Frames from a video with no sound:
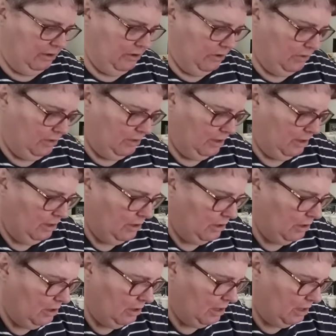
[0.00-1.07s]
So the,
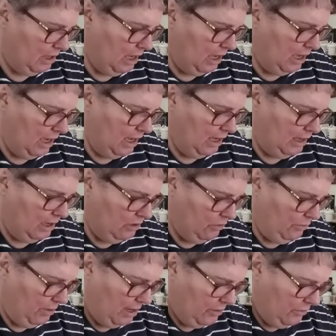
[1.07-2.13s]
the, the
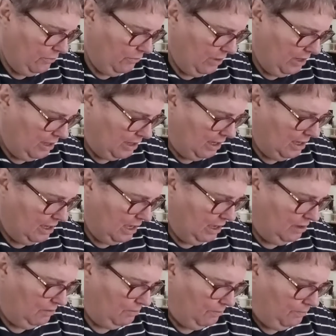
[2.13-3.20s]
situation with it is he's